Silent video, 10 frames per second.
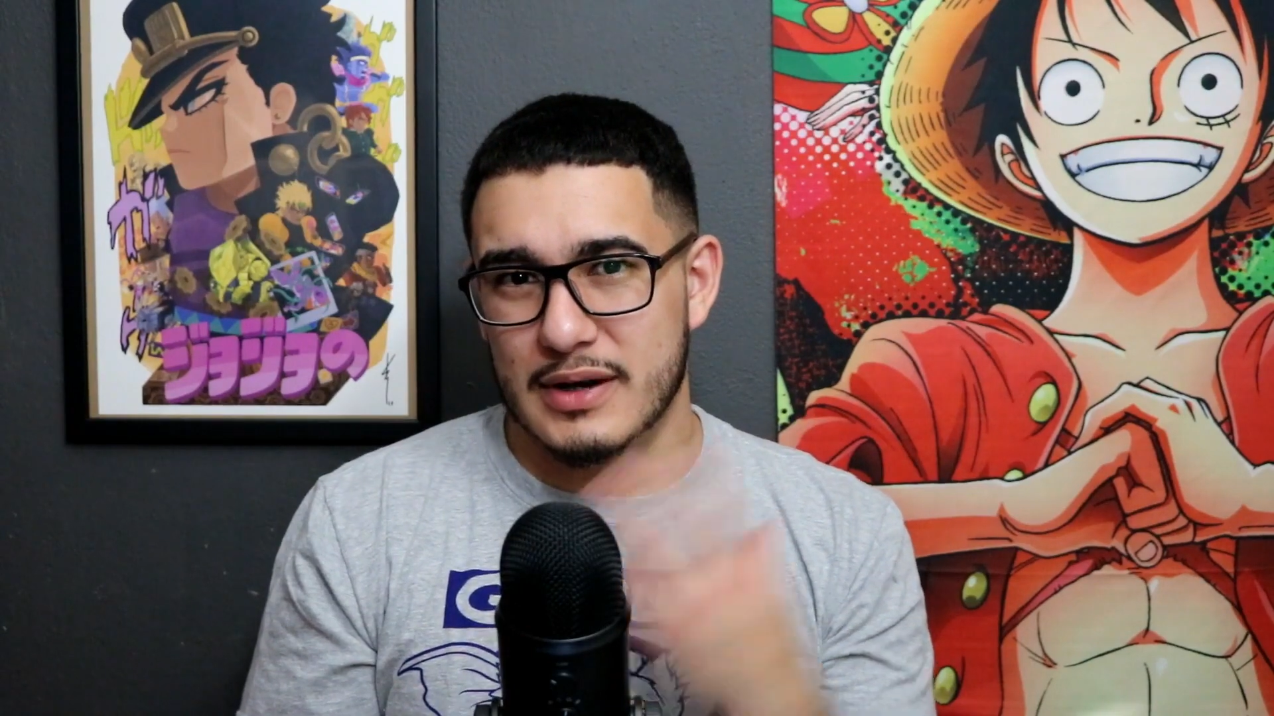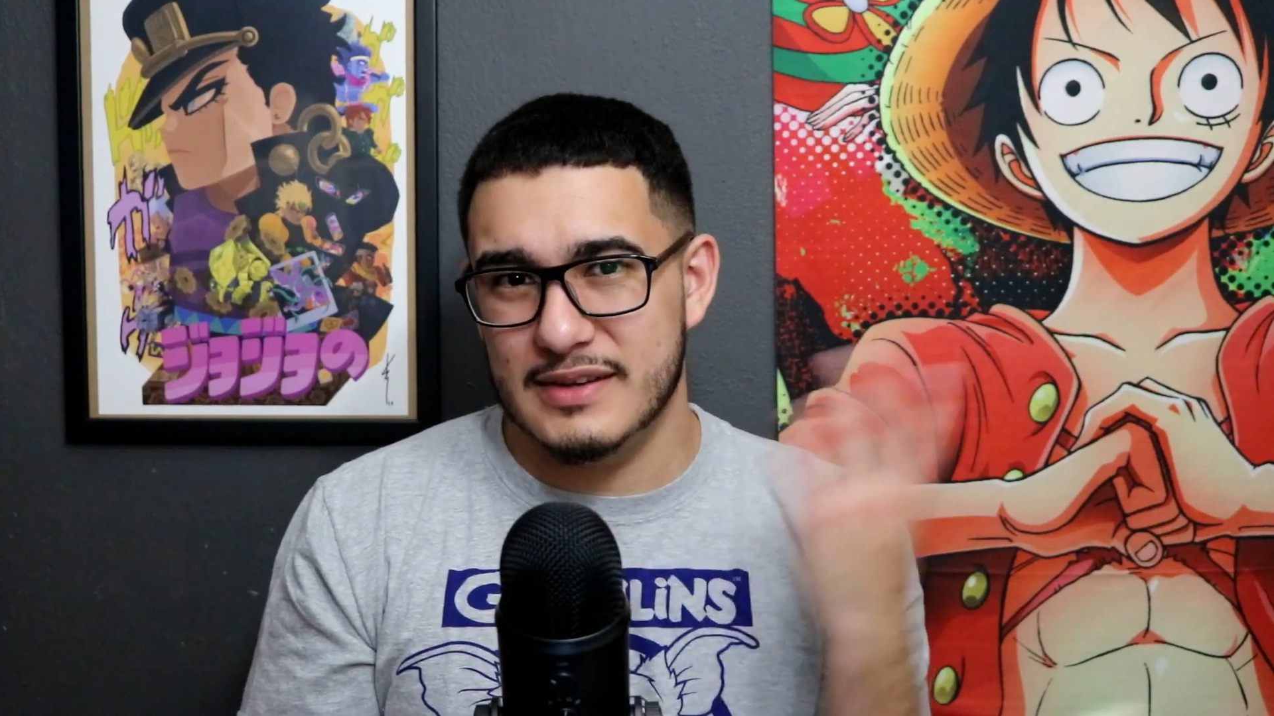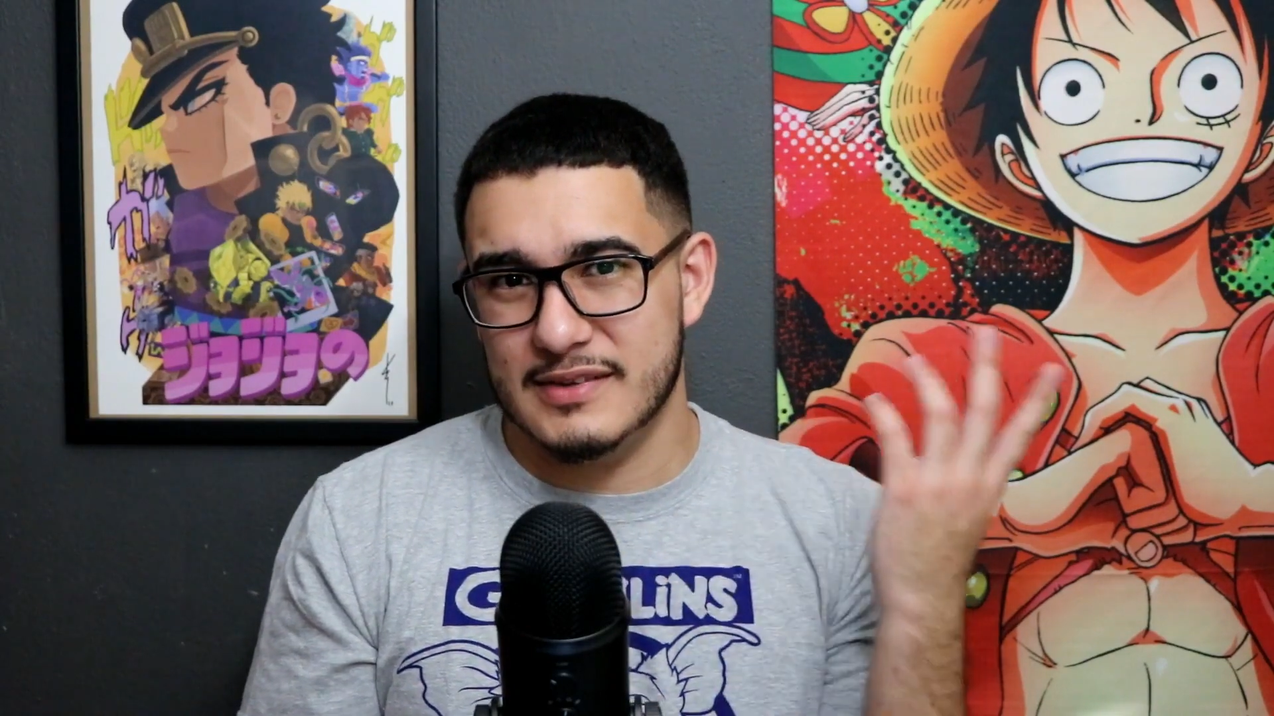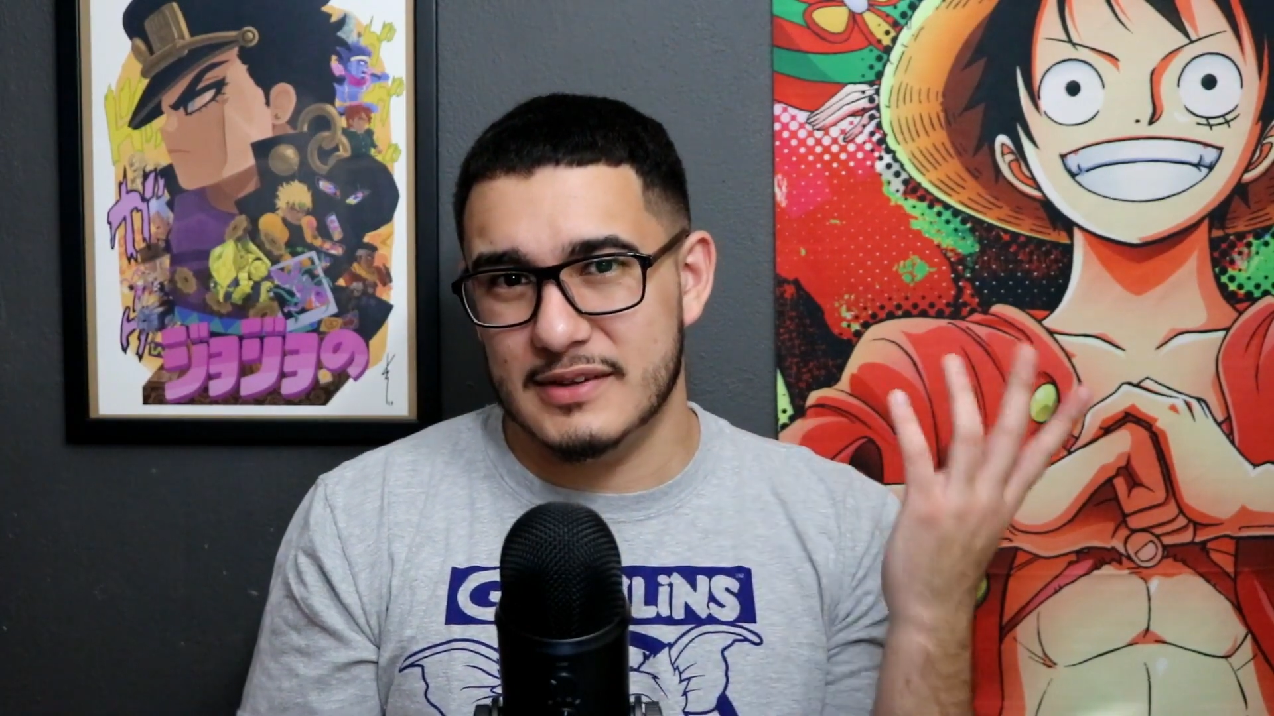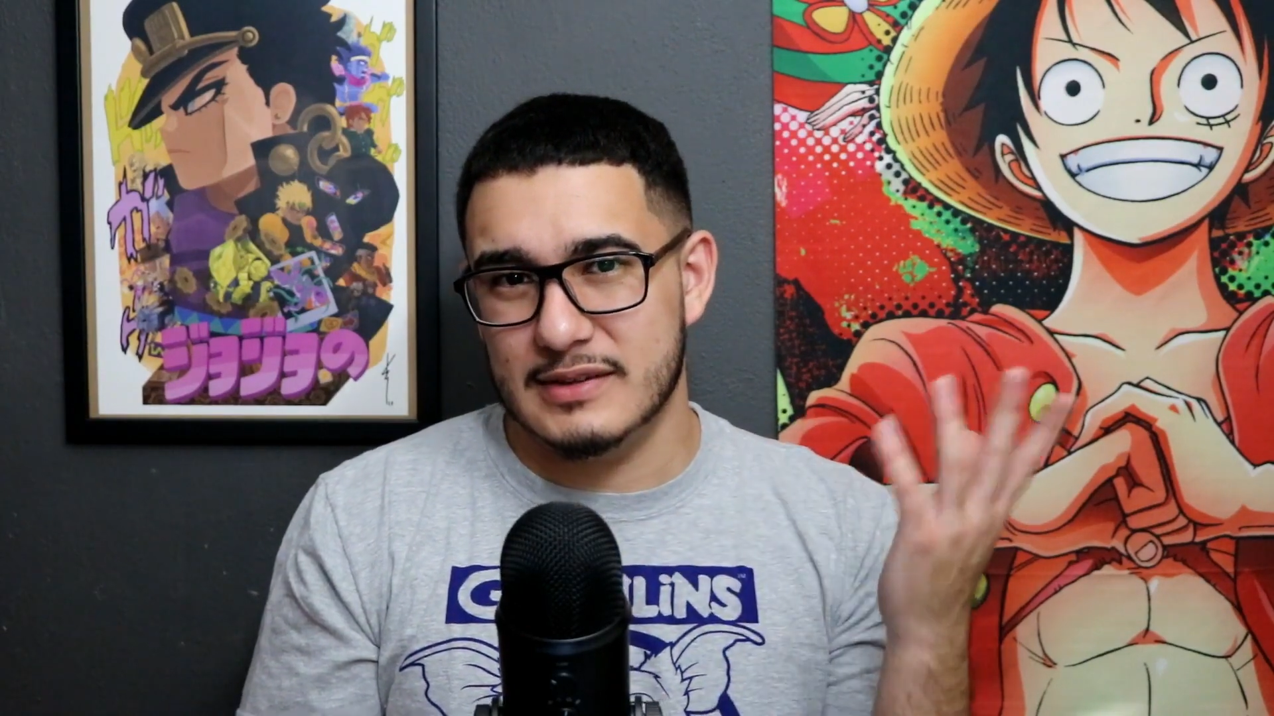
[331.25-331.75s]

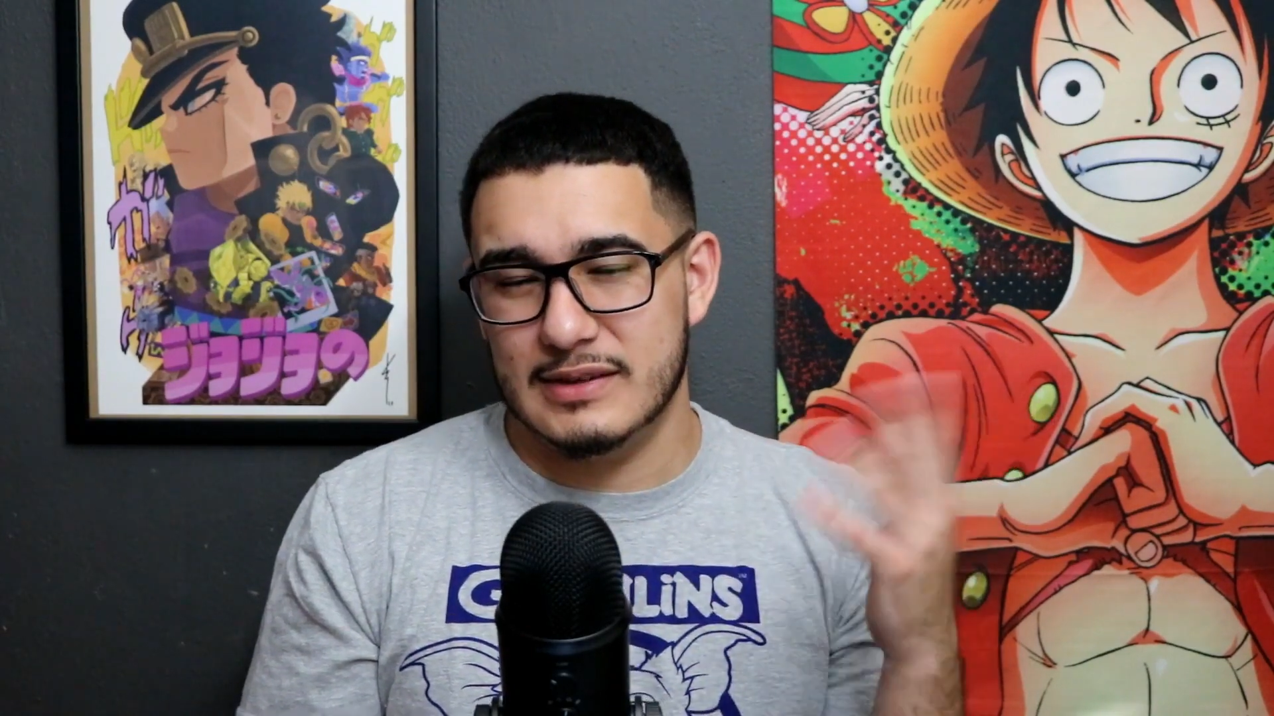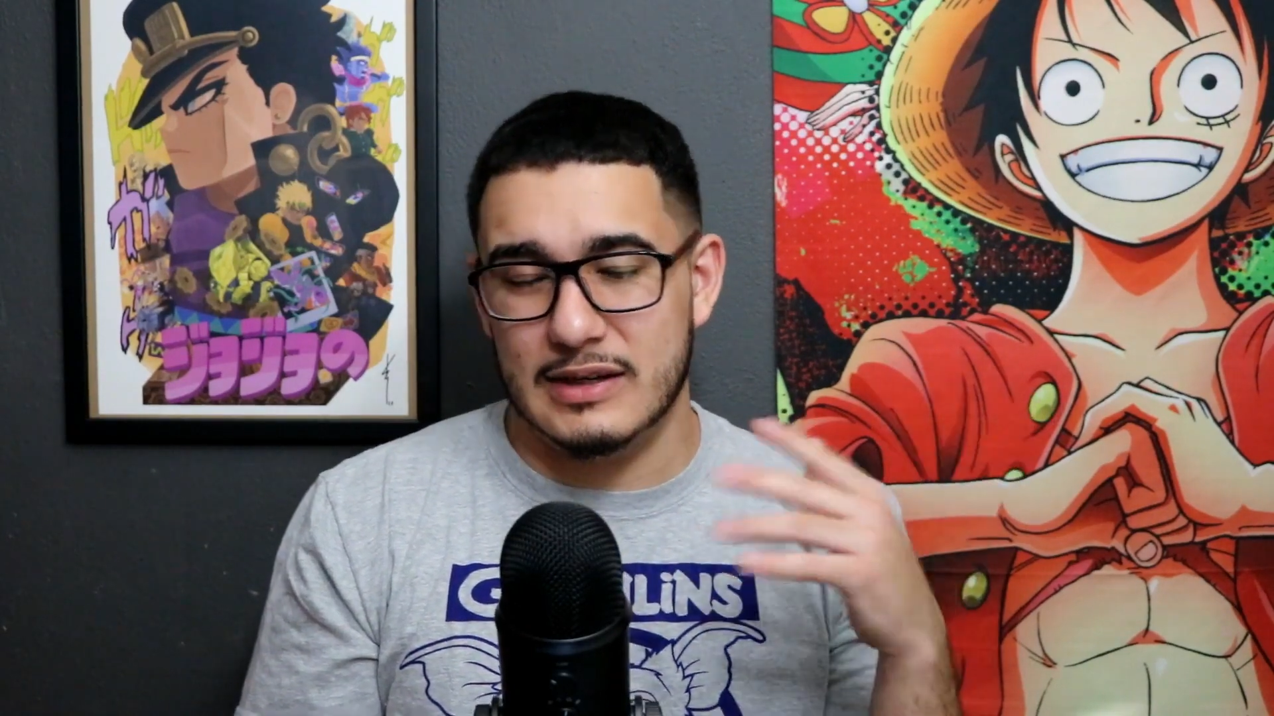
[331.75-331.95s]
is an